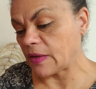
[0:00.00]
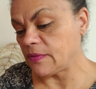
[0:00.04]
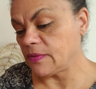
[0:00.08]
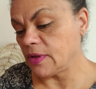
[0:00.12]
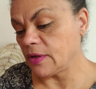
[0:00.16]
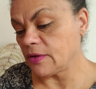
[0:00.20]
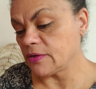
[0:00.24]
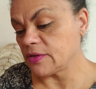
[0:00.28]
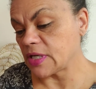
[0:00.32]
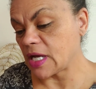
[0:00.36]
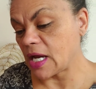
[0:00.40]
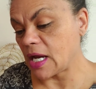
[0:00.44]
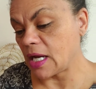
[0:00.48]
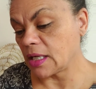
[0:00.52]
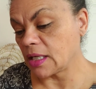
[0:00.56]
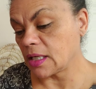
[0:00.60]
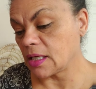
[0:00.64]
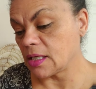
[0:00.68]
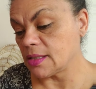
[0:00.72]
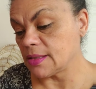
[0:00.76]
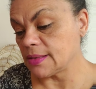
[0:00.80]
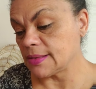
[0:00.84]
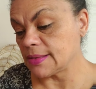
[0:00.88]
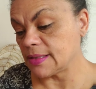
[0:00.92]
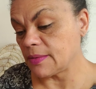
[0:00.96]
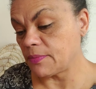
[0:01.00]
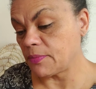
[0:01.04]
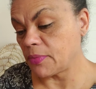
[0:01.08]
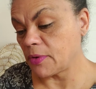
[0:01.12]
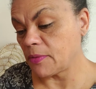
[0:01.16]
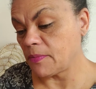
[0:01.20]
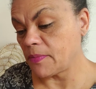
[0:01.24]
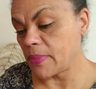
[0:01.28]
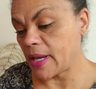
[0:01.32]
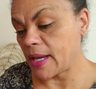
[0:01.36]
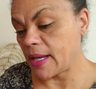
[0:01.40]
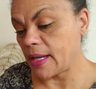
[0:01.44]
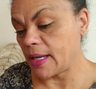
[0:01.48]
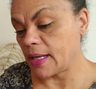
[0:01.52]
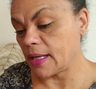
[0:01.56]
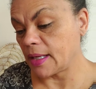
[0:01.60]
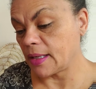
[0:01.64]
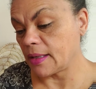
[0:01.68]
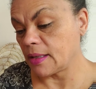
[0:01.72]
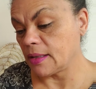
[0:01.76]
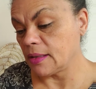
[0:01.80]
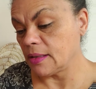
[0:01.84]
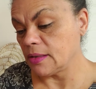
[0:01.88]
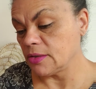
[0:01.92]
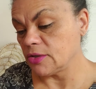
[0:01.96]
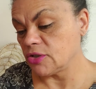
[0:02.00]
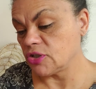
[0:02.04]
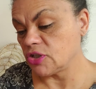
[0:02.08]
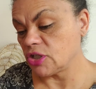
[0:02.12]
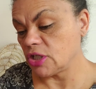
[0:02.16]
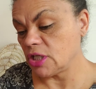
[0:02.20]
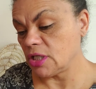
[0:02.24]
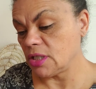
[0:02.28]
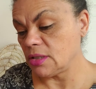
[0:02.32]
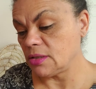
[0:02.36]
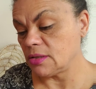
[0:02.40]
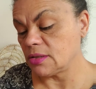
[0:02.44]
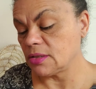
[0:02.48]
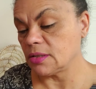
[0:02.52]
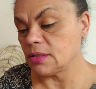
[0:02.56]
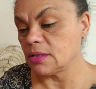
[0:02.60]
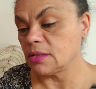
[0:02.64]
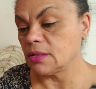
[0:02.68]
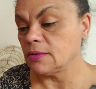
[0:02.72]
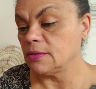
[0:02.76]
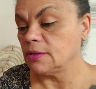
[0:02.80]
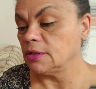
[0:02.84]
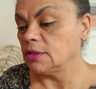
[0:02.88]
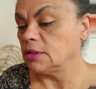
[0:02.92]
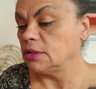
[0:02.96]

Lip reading: They're die-cut zipper bag sheets.